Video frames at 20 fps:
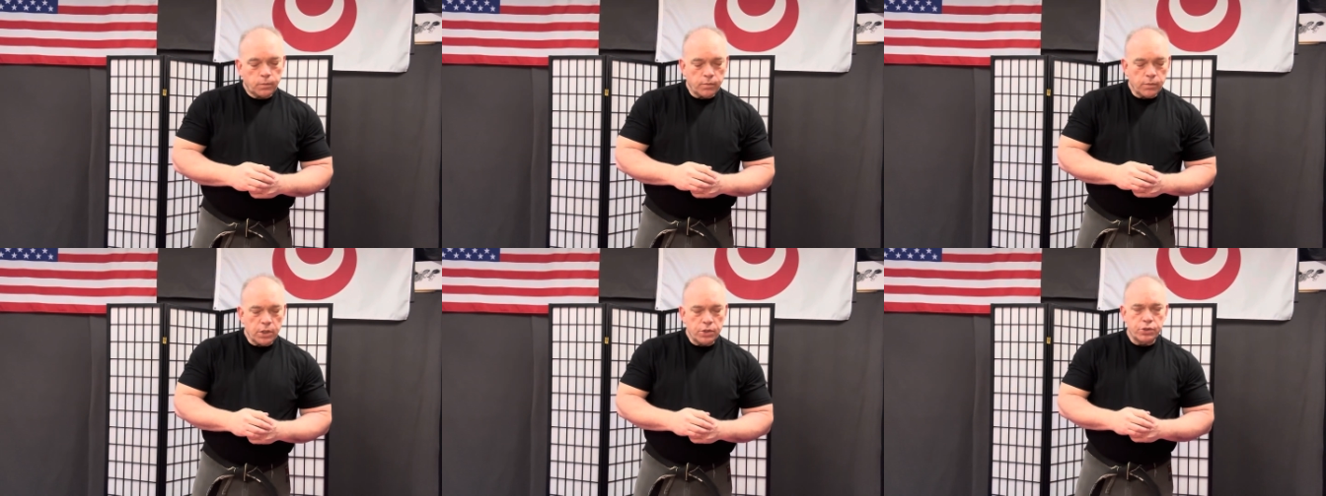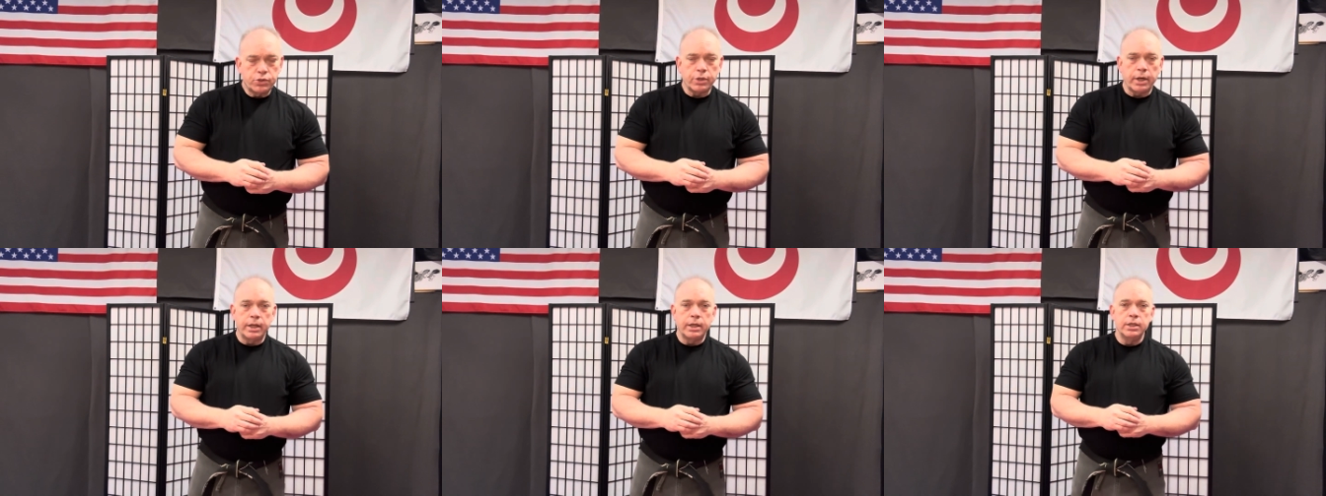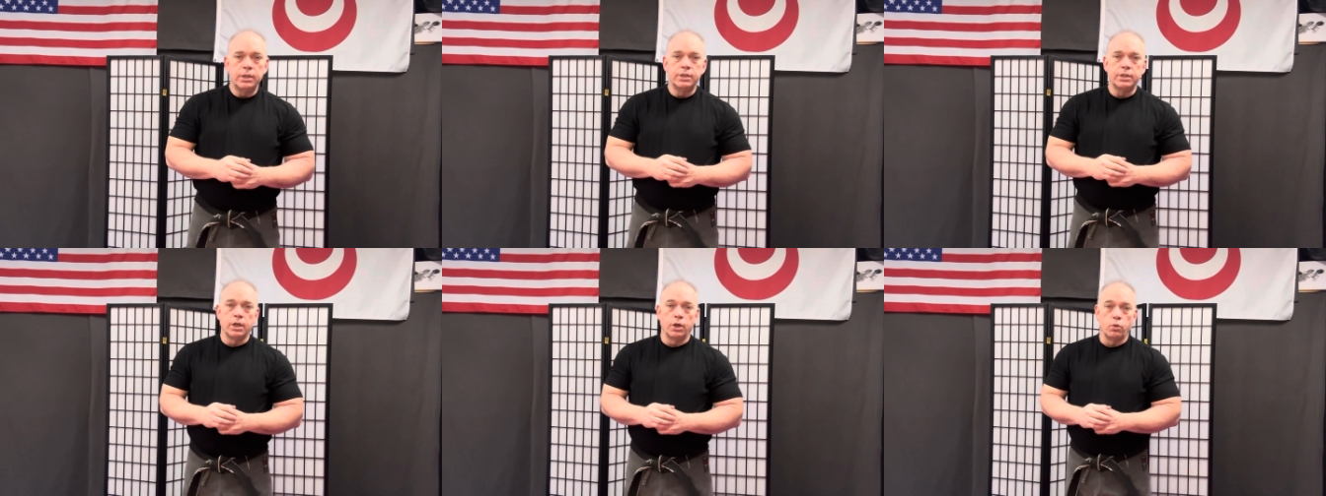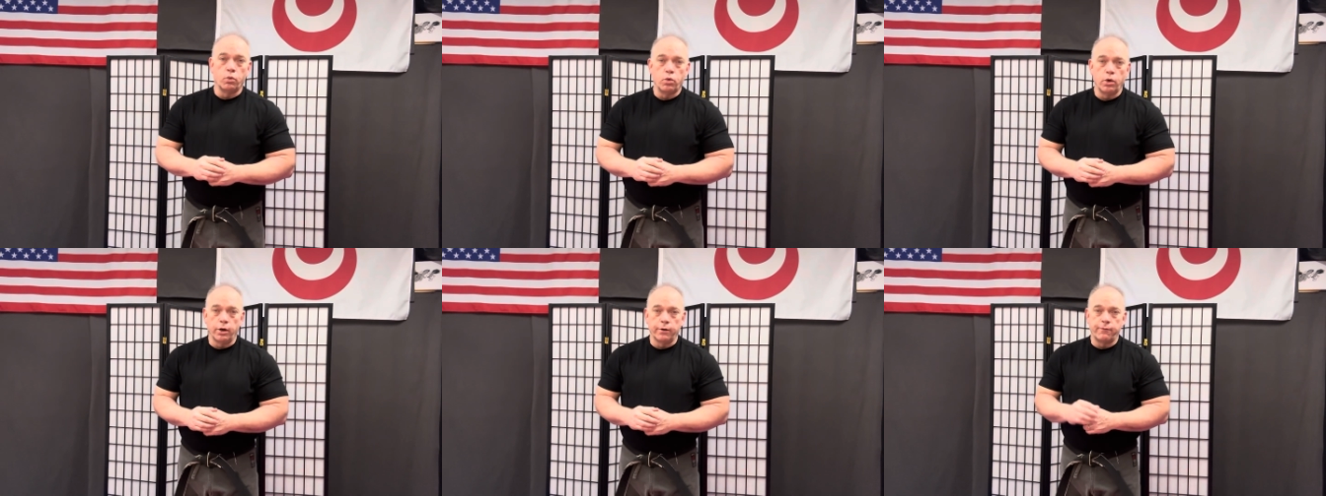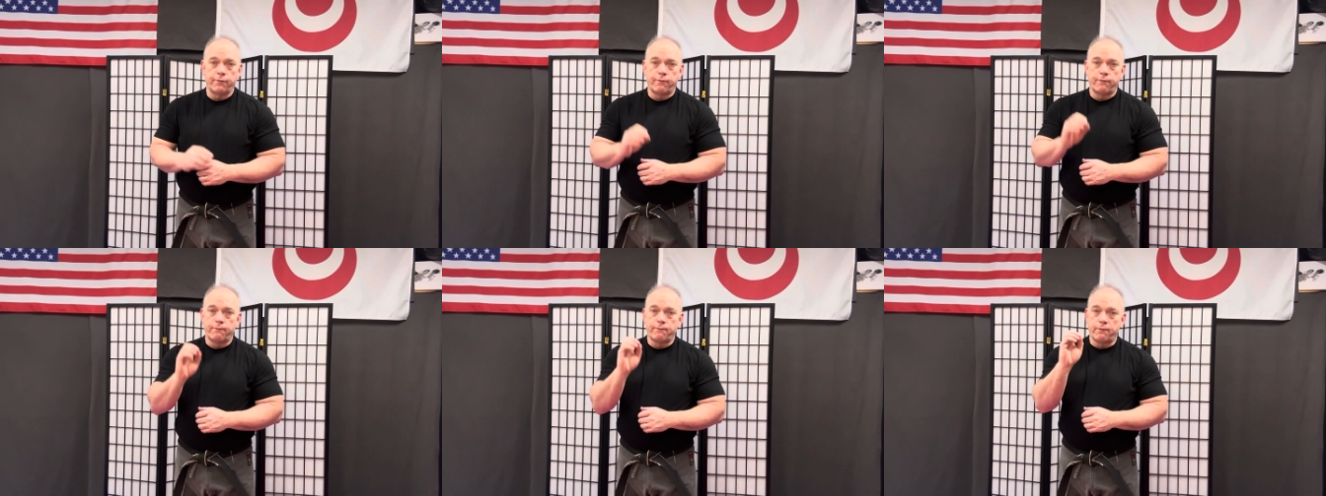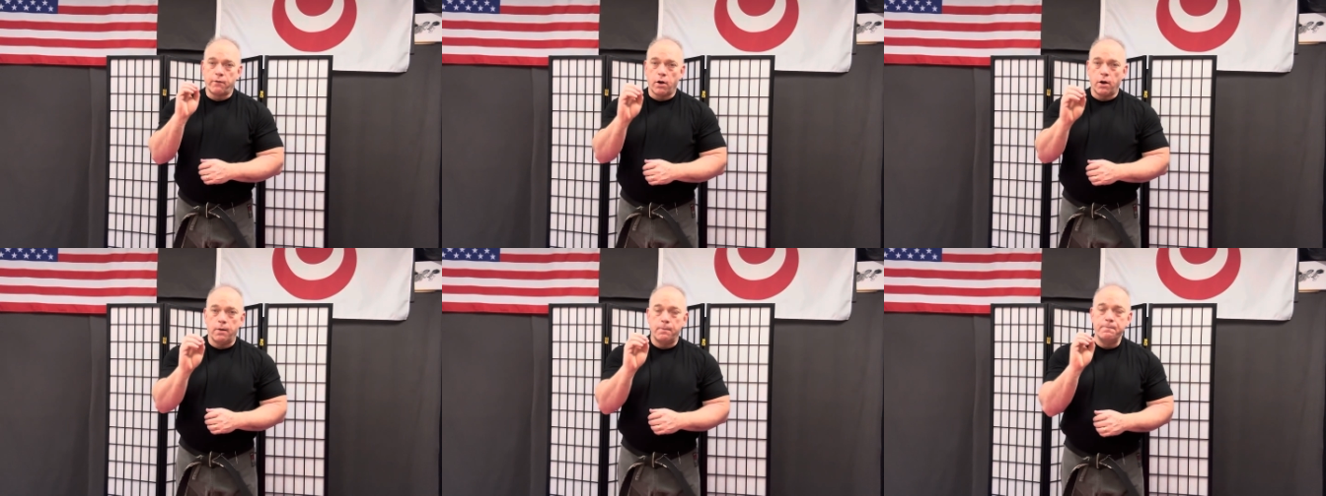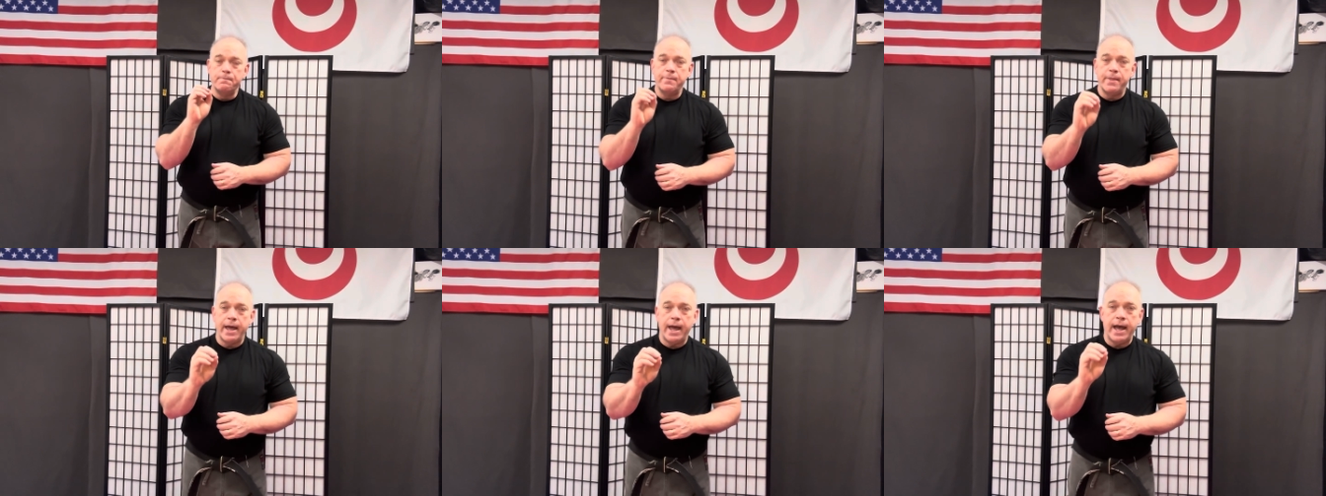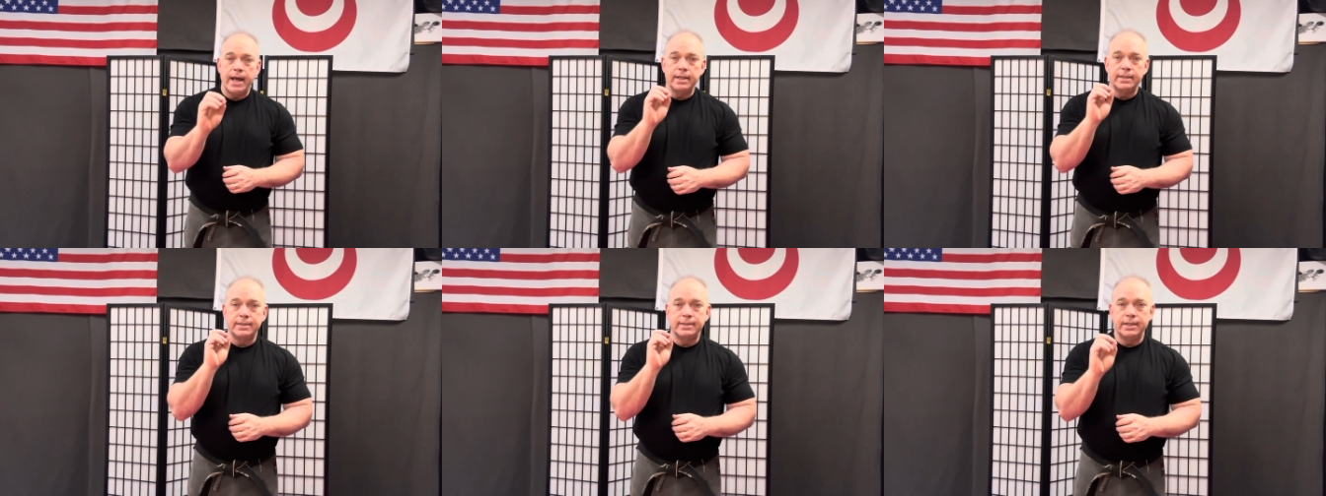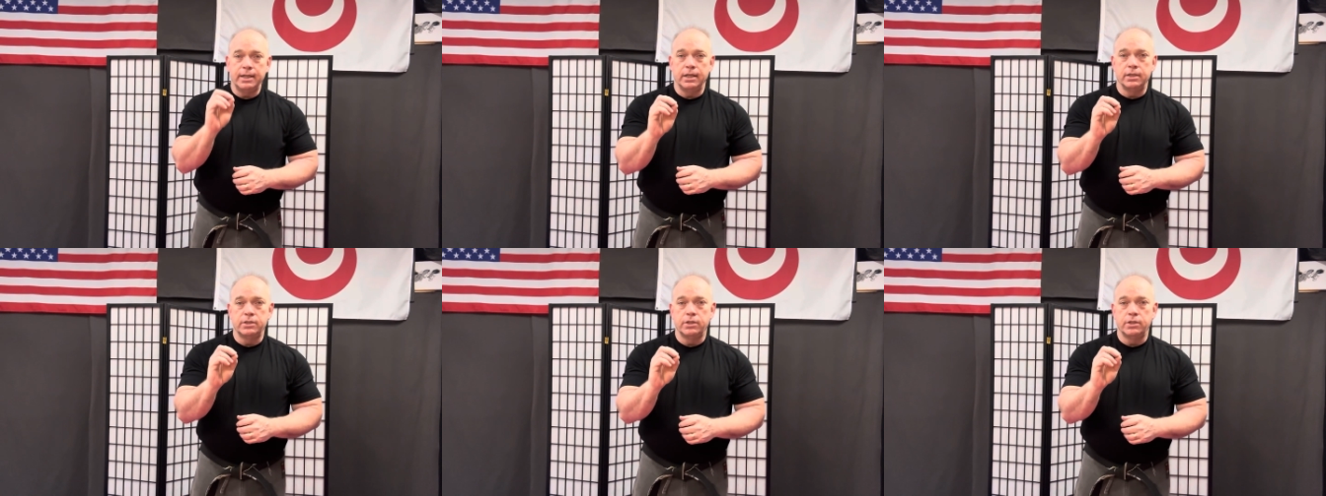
Striking is going to work from that stance.